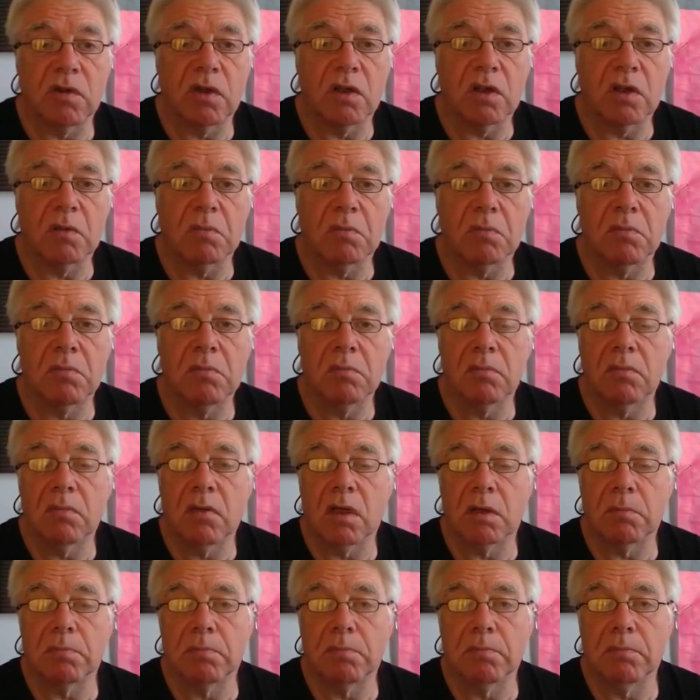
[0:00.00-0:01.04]

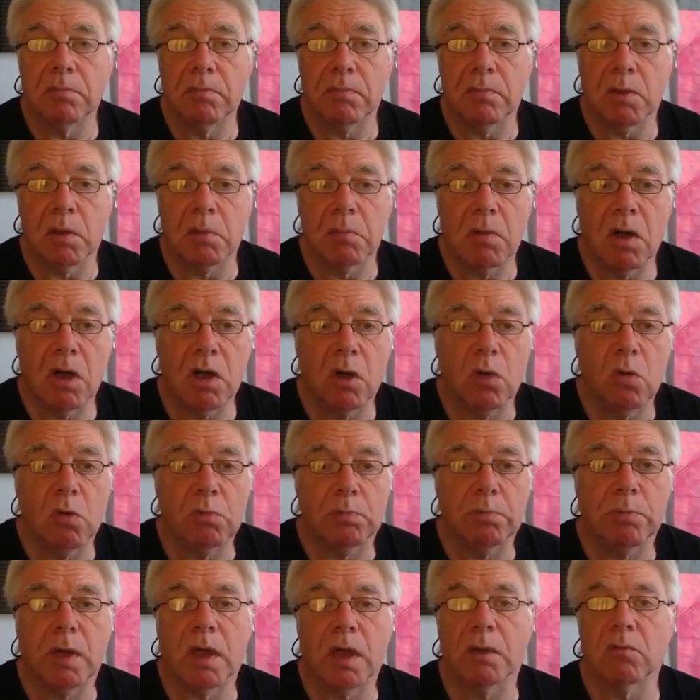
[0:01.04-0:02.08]
My
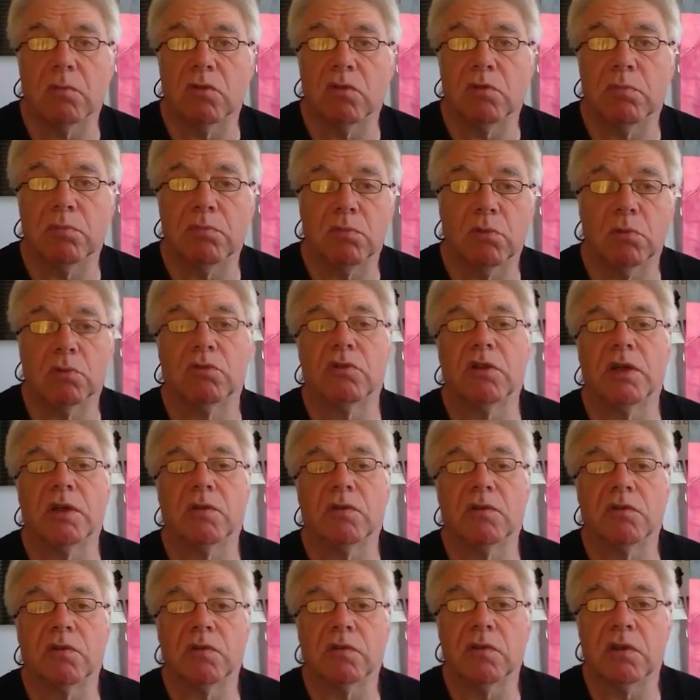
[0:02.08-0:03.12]
old bike was brought
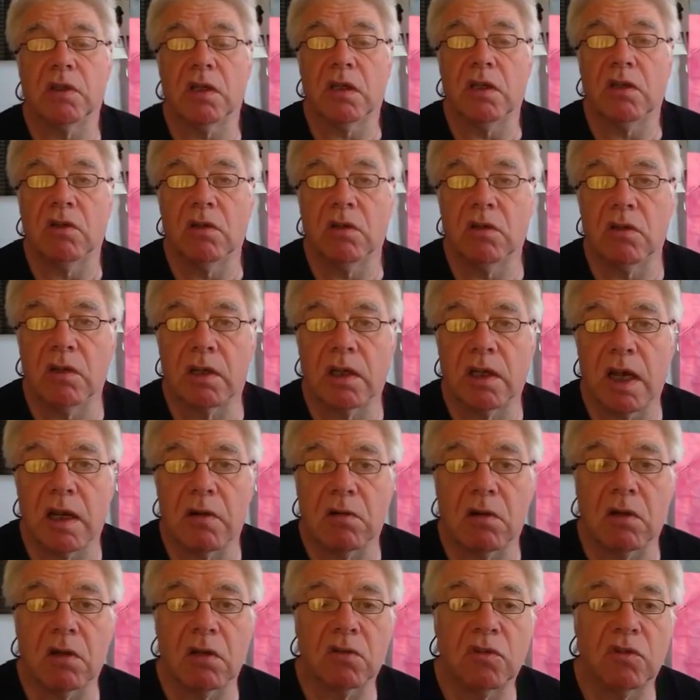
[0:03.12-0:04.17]
out of the
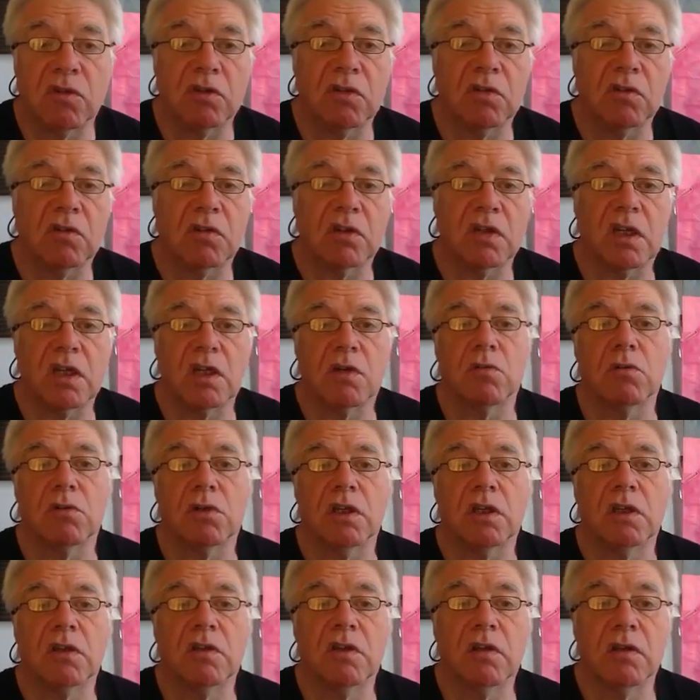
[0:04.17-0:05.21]
garage and
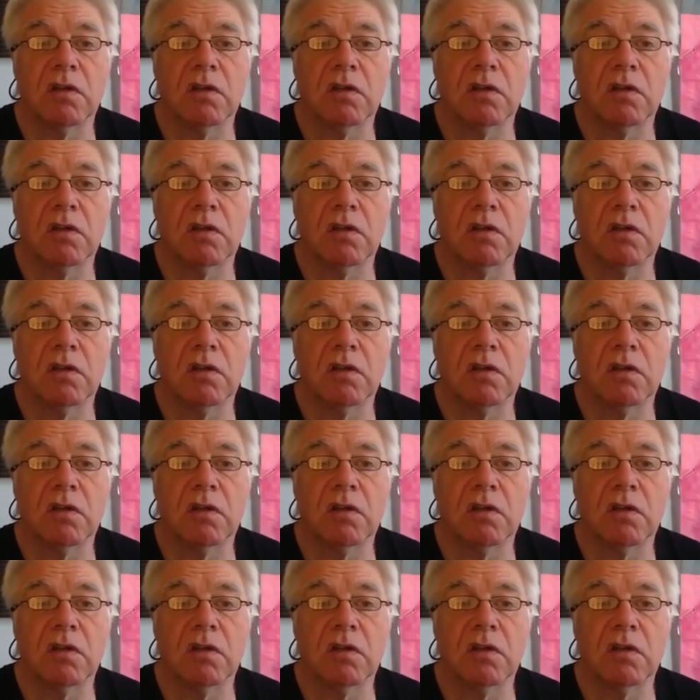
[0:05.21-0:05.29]
equally